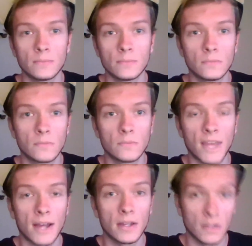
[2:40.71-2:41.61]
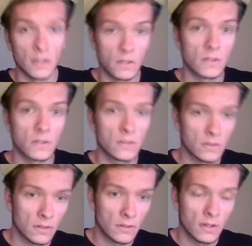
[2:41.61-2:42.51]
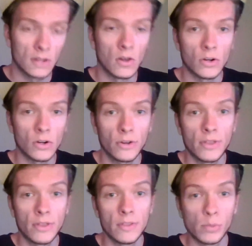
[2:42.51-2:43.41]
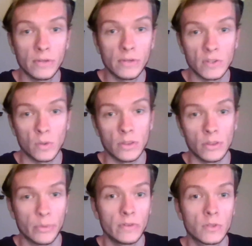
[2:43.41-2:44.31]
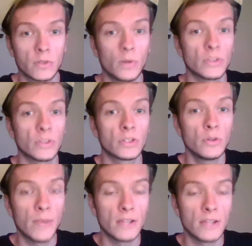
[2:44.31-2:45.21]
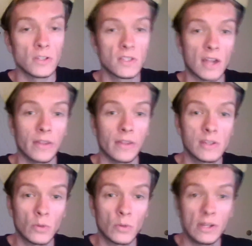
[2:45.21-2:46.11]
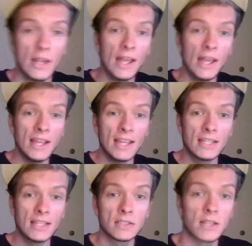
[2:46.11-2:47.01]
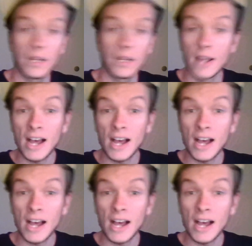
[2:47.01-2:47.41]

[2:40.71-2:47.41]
that is longer than the previous one. The previous one was 2 pages. Now this one is not